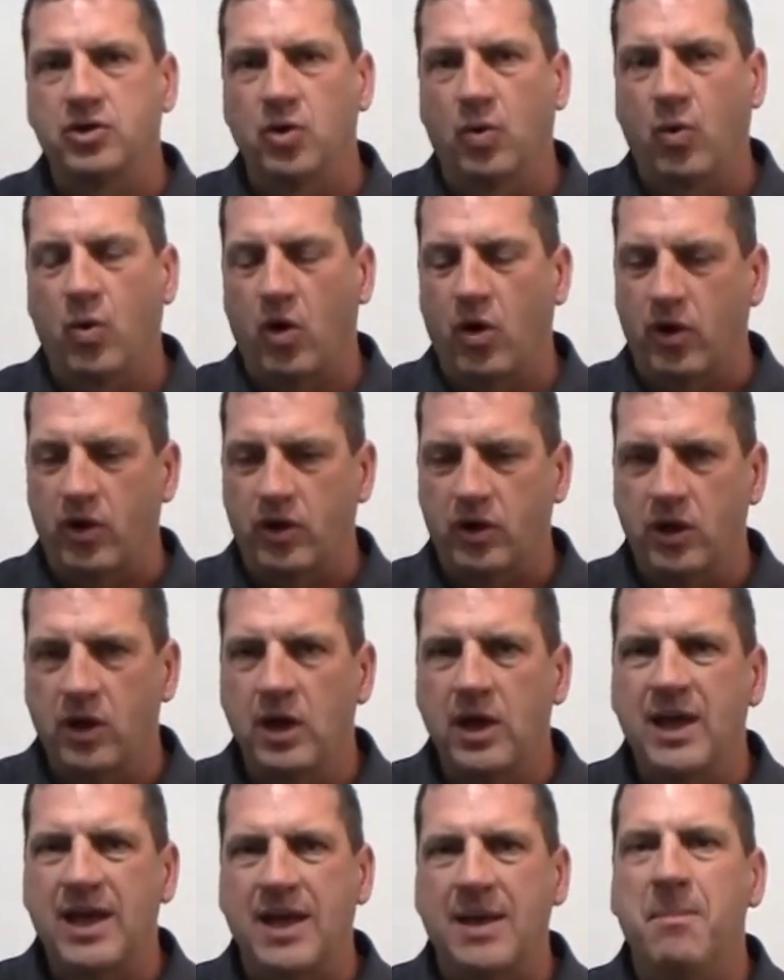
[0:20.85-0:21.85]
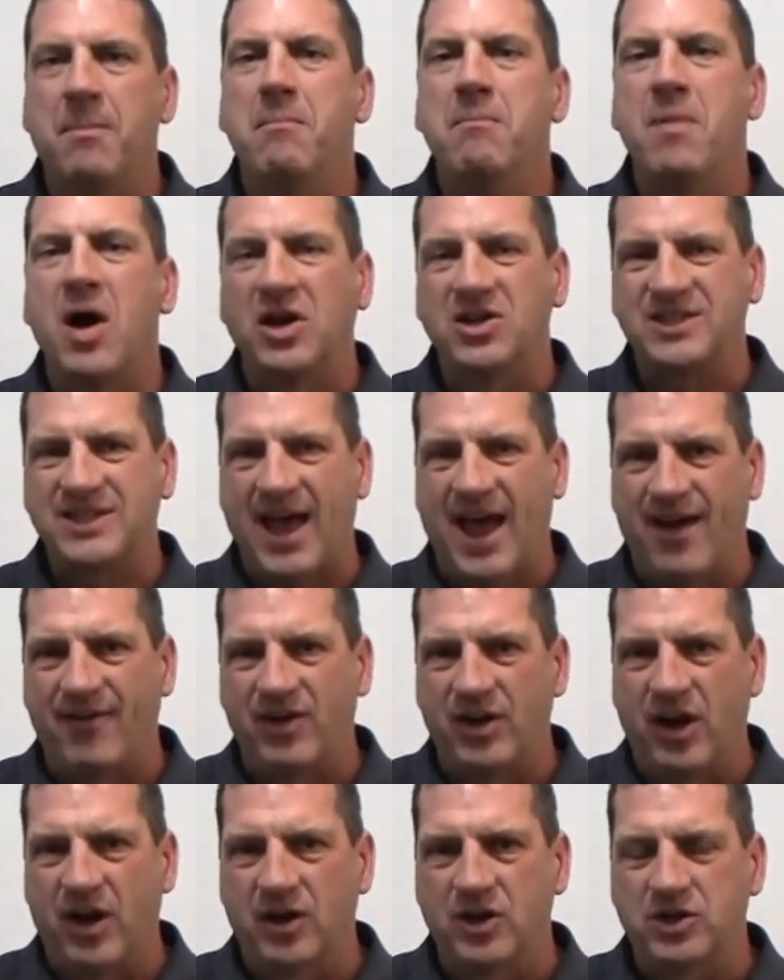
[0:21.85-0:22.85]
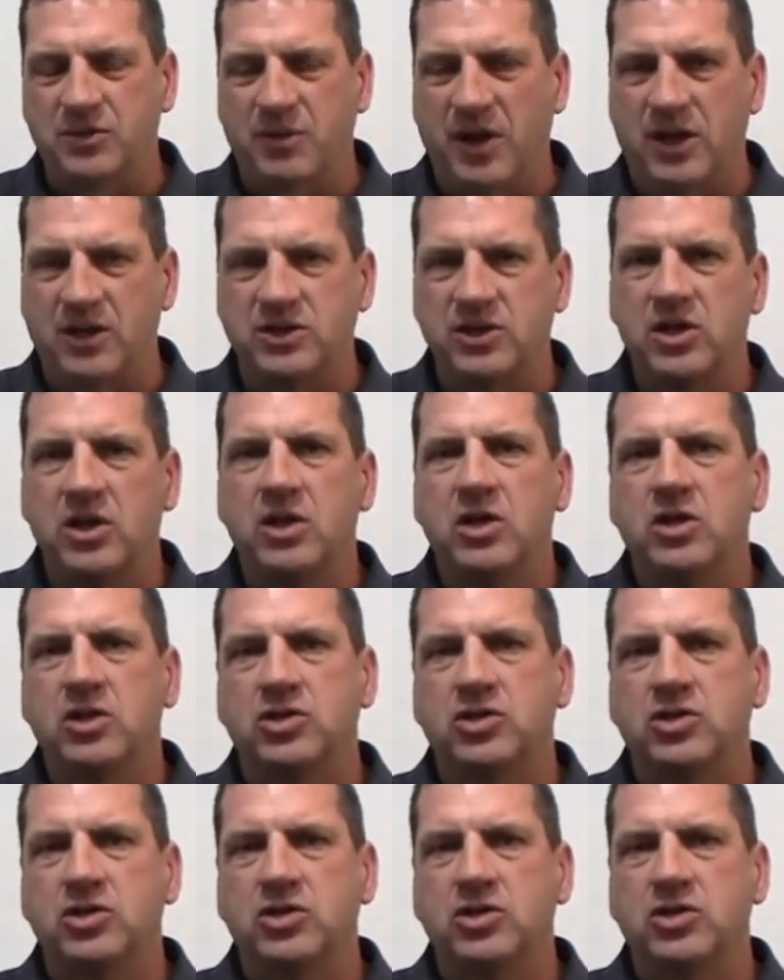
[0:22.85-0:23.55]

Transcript: to work, it must have an airspace.